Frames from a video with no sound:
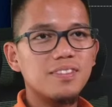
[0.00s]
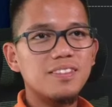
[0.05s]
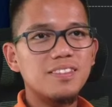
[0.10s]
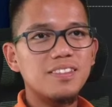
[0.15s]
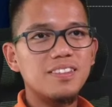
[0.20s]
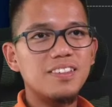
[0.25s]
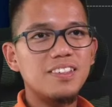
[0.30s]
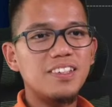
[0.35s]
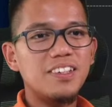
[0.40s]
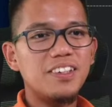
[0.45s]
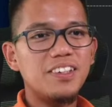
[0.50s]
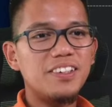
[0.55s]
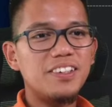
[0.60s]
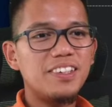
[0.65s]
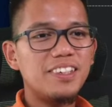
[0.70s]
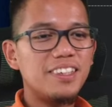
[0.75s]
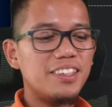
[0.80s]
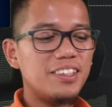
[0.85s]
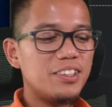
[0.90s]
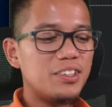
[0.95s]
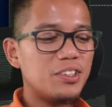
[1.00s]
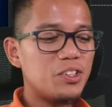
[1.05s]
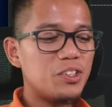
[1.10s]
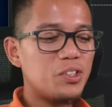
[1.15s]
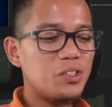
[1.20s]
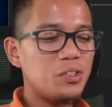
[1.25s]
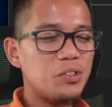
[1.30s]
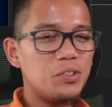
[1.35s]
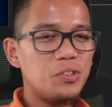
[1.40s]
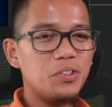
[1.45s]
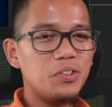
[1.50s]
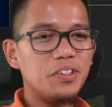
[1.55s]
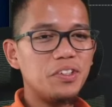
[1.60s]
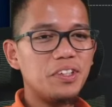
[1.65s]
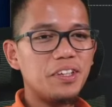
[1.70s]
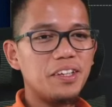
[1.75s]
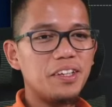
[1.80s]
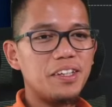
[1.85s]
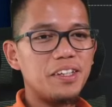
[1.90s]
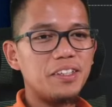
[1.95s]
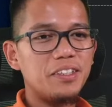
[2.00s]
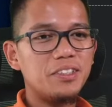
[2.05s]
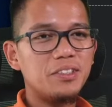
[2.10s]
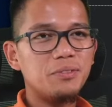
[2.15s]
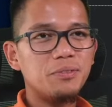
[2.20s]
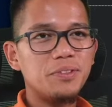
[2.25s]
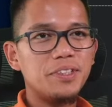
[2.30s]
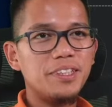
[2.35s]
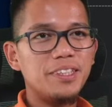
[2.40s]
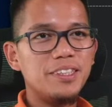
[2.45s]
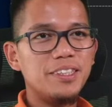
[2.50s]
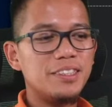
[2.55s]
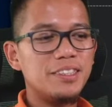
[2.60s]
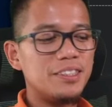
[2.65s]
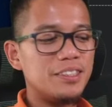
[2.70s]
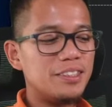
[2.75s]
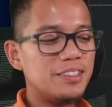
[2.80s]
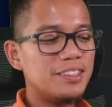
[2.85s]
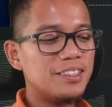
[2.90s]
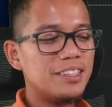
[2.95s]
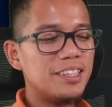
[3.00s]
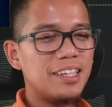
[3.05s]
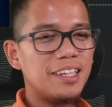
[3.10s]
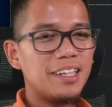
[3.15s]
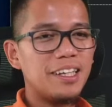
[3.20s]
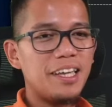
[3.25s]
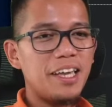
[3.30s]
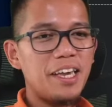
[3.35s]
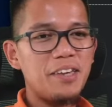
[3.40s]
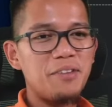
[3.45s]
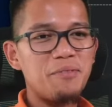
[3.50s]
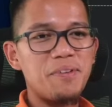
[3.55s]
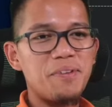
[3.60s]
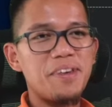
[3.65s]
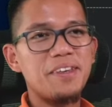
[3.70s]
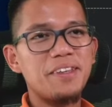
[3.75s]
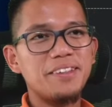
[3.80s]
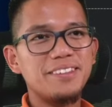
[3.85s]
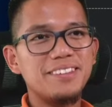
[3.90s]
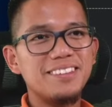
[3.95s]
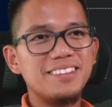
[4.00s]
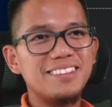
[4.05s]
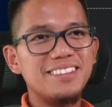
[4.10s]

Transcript: All right. Cool. Yeah, it's pretty easy. It's like a game, man.